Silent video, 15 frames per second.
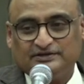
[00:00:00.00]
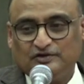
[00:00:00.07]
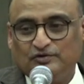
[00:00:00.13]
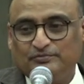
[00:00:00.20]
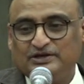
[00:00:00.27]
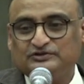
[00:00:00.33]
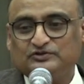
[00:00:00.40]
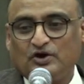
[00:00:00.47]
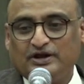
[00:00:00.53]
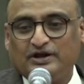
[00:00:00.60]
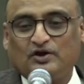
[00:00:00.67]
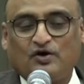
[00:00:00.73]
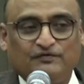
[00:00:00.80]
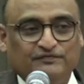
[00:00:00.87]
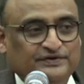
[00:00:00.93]
you must join an
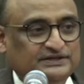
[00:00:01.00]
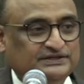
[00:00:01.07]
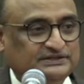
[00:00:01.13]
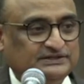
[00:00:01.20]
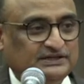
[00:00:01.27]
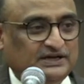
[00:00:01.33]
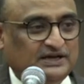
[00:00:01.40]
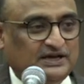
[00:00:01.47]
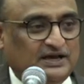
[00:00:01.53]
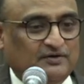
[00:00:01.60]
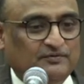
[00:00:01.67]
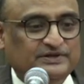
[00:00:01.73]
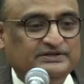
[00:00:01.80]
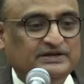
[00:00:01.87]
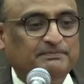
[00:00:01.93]
office
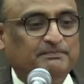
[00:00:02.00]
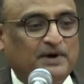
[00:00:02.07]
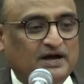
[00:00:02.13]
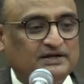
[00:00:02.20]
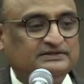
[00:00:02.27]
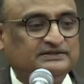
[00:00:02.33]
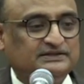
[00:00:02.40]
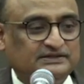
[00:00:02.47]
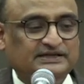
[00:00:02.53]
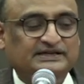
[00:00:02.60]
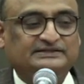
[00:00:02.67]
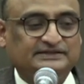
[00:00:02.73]
which imparts these